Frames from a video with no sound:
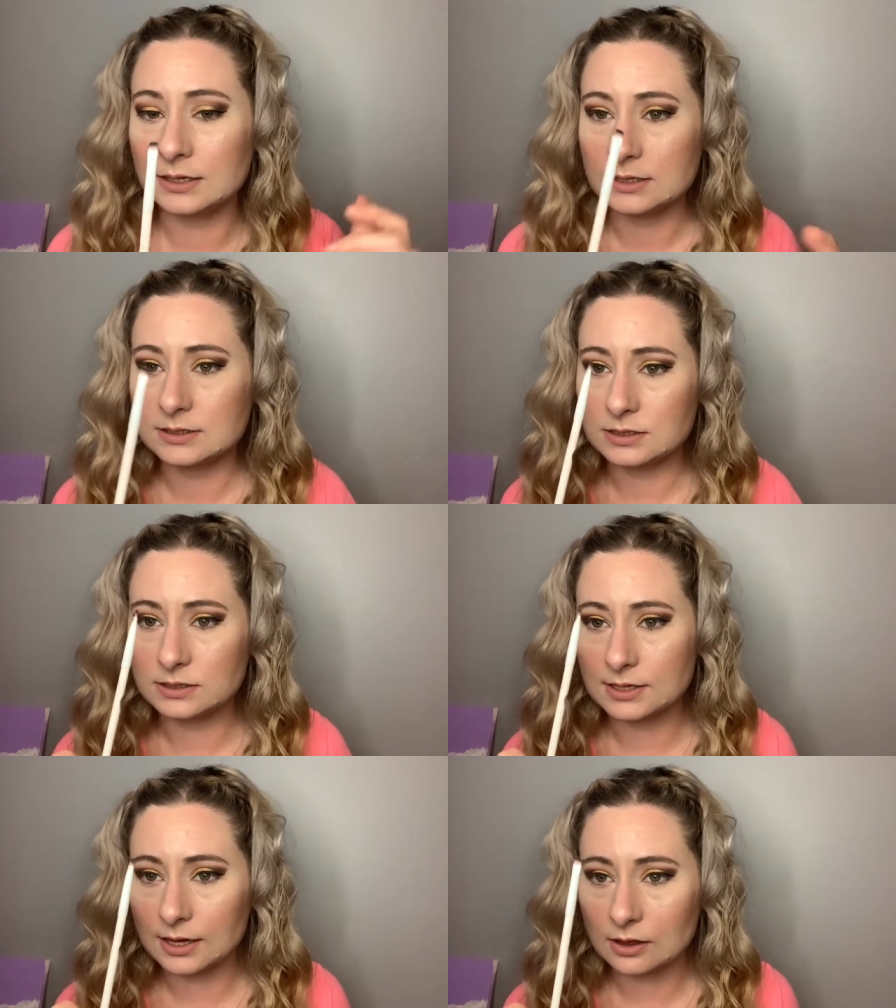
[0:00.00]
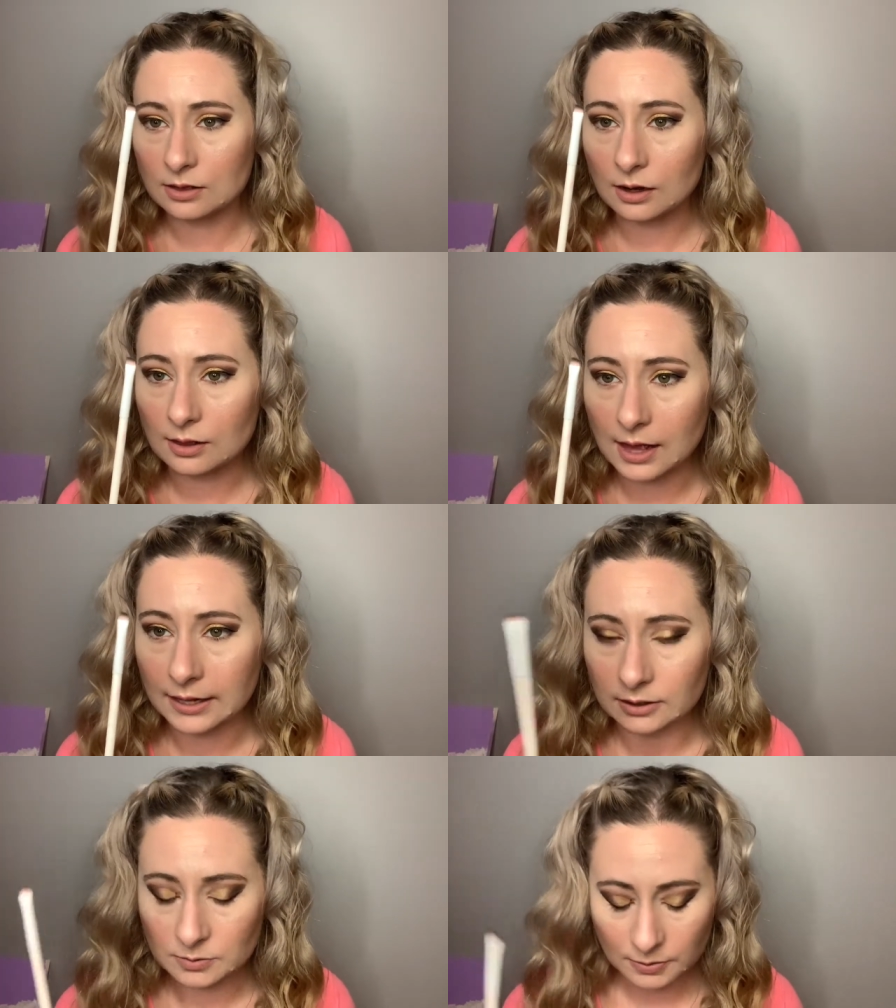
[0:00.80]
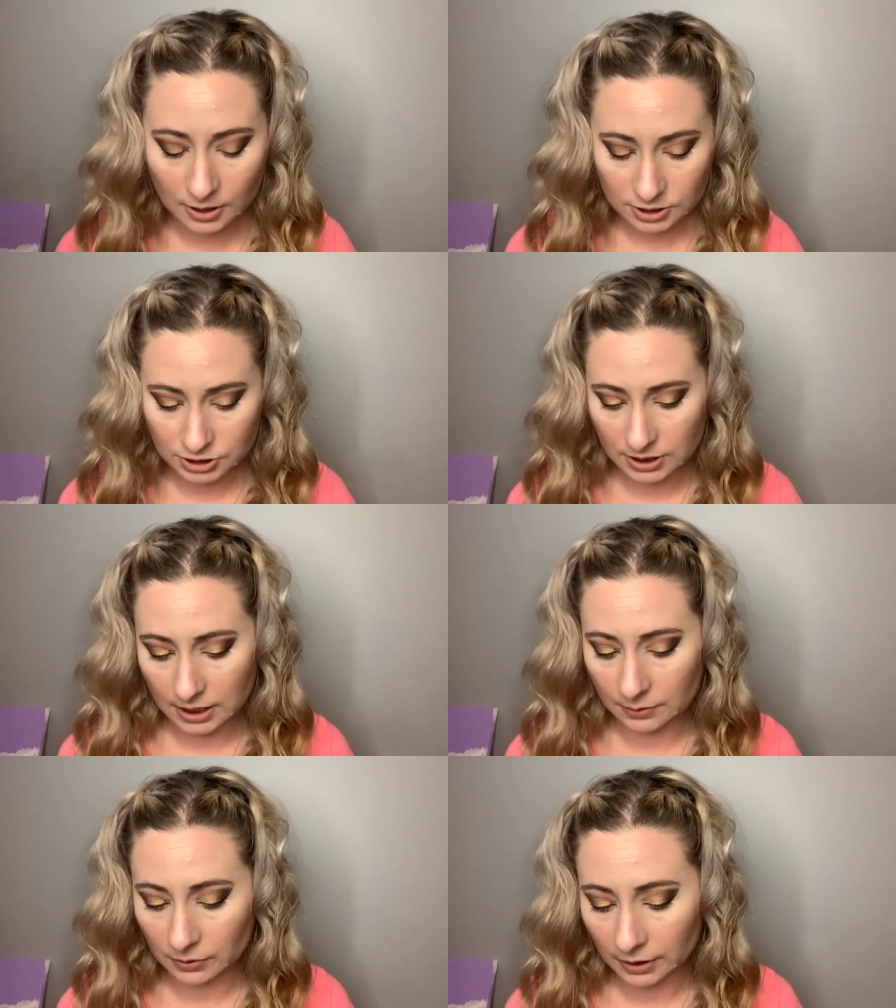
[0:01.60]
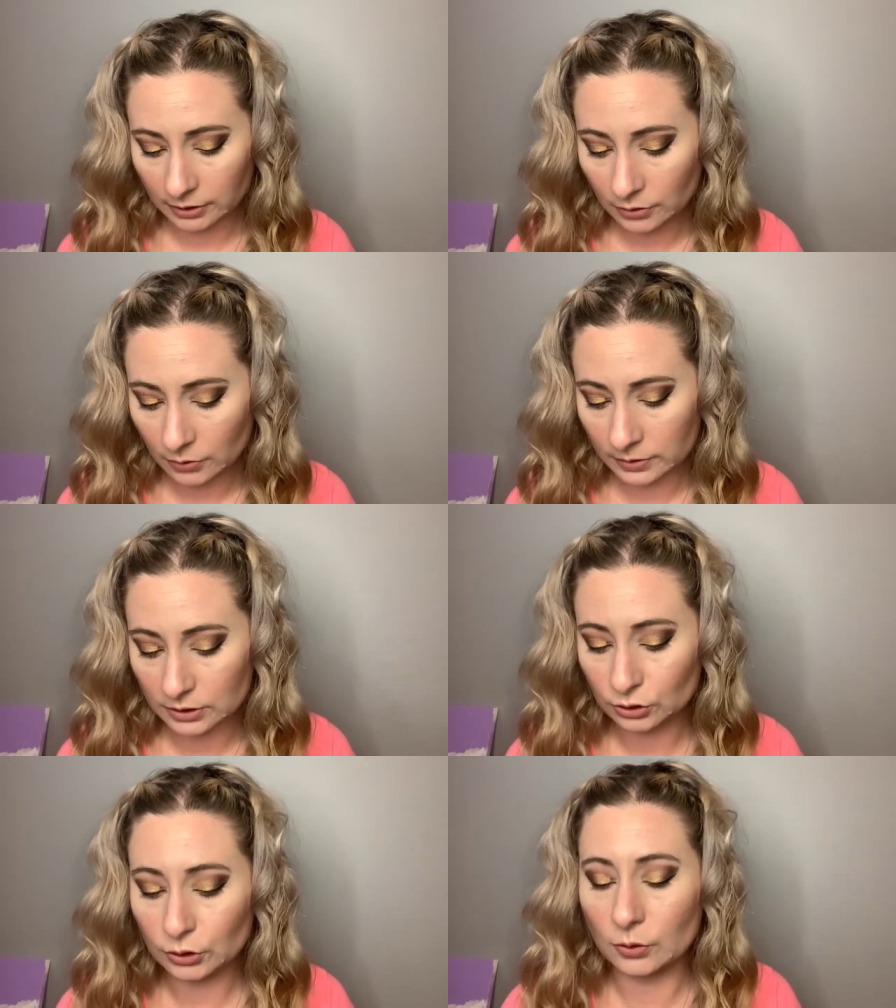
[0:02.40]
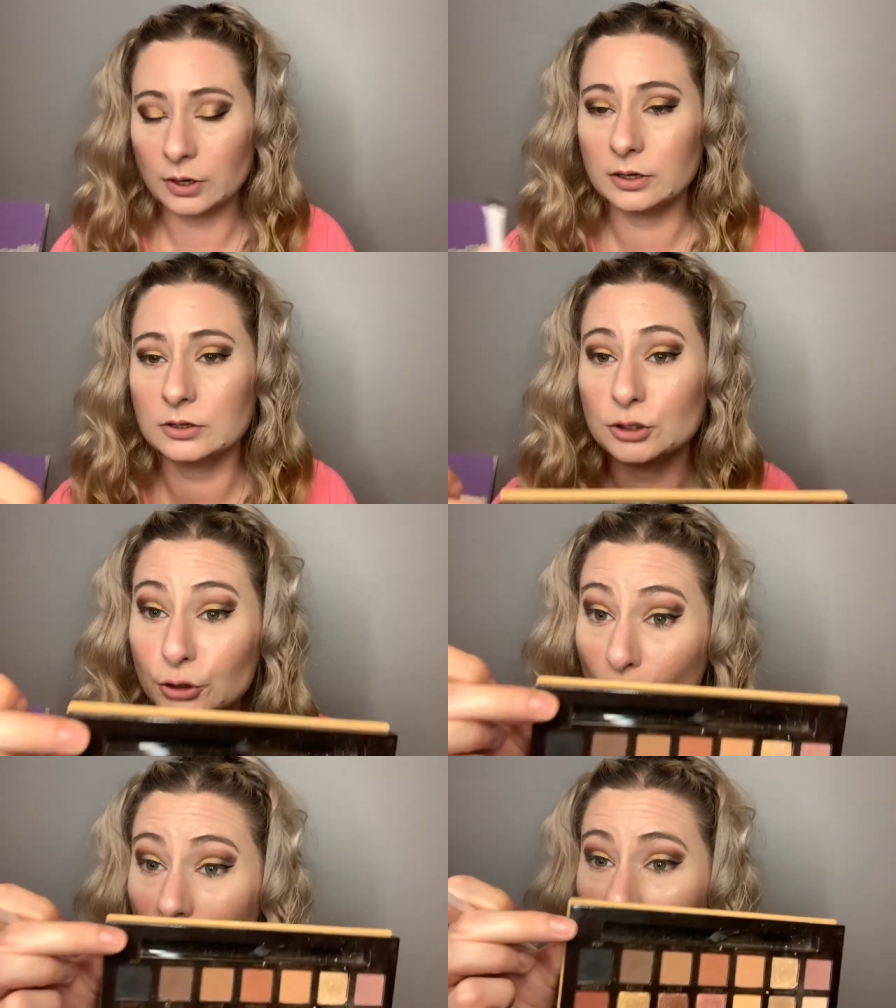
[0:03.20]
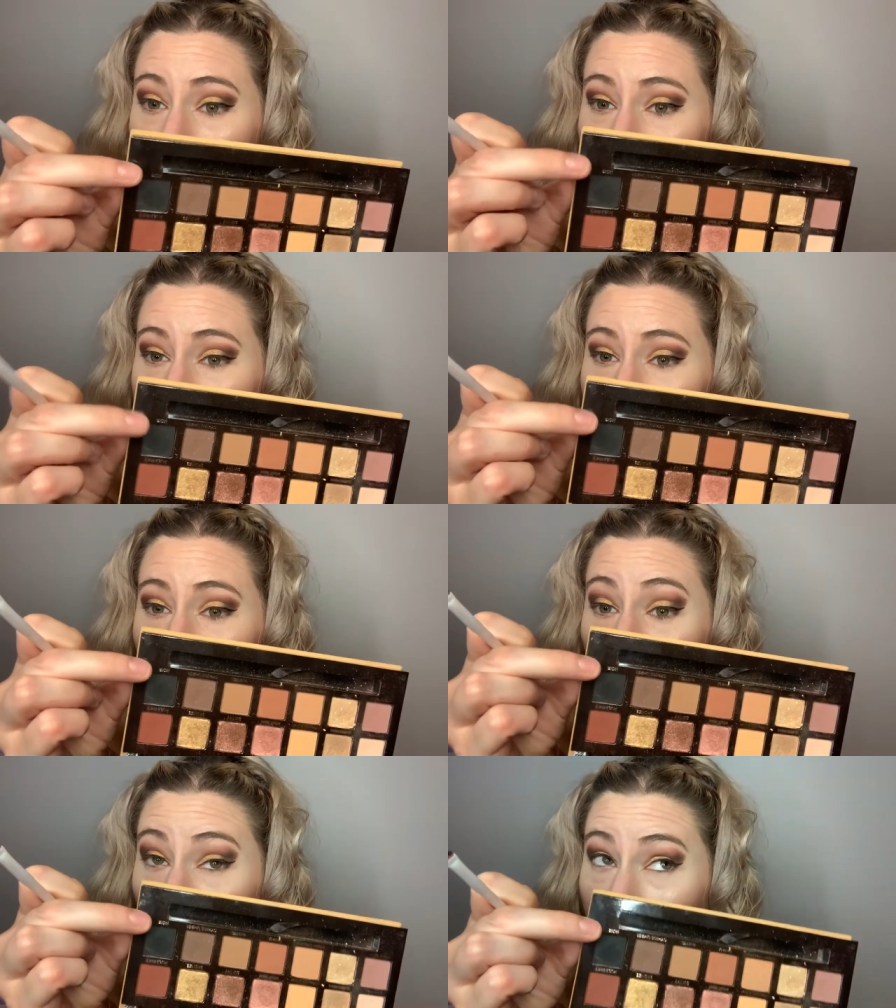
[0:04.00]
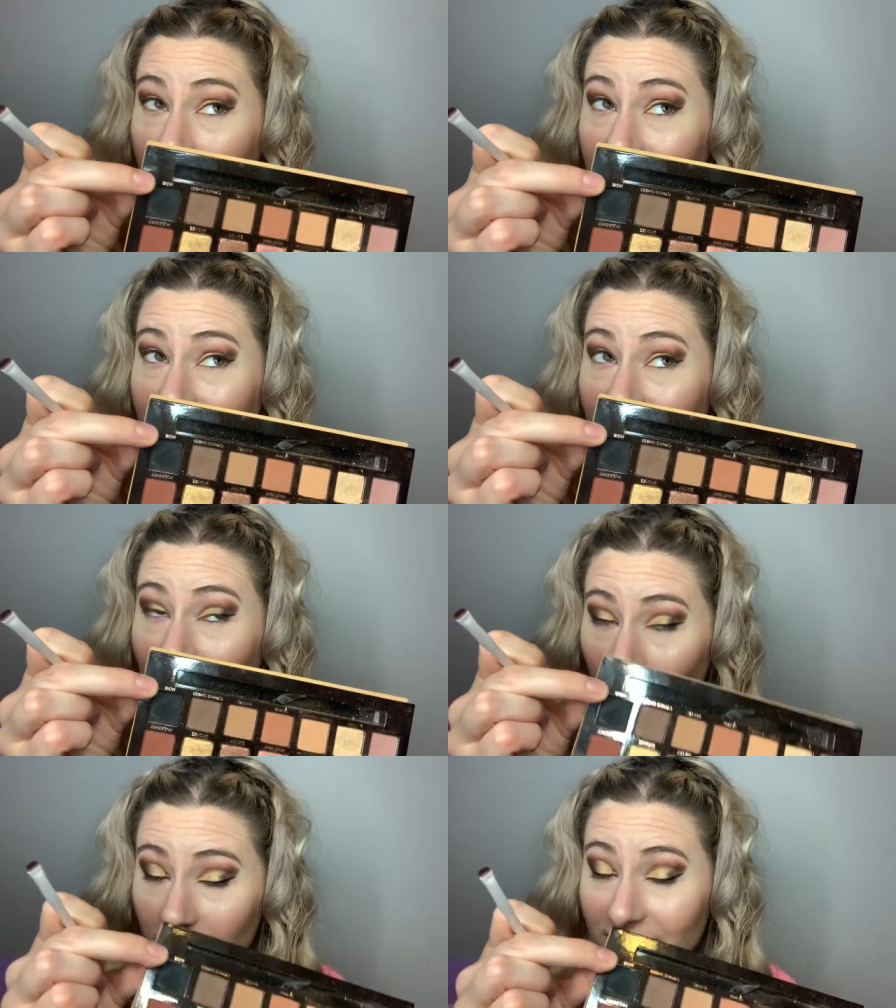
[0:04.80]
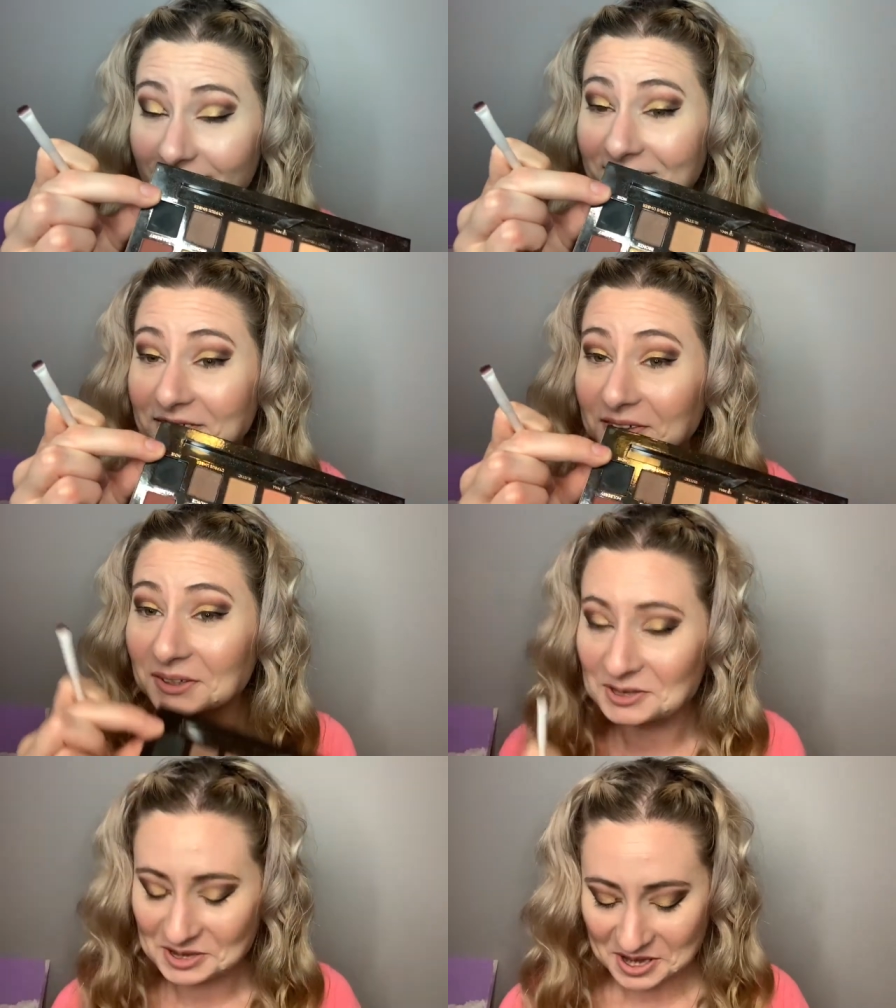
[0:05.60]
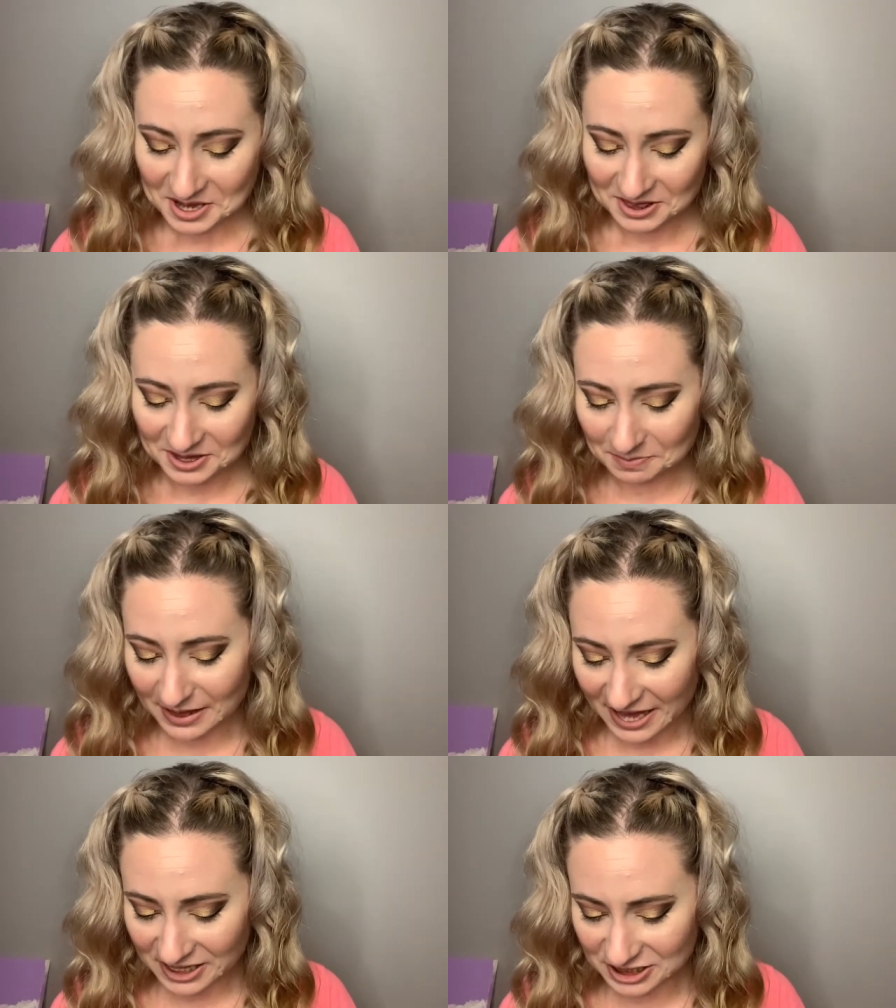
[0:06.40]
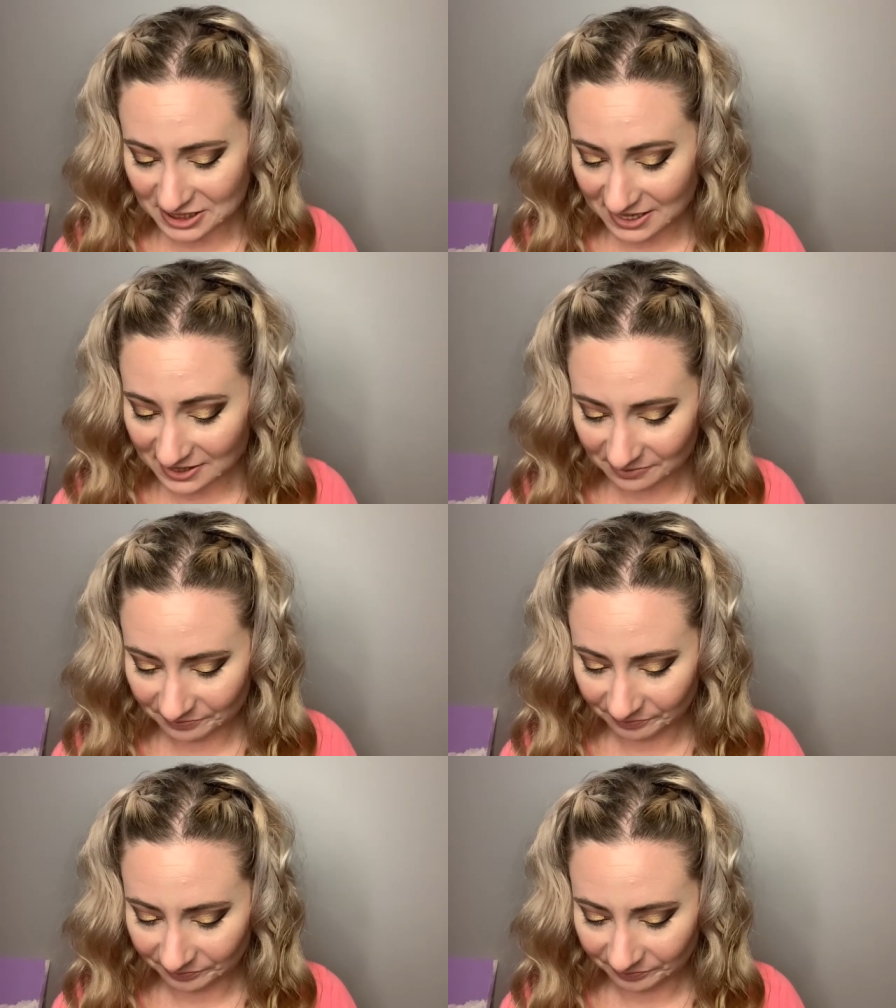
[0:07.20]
It's just like a little liner brush. And we're gonna go in New York, New York, Nor, New York, the black shade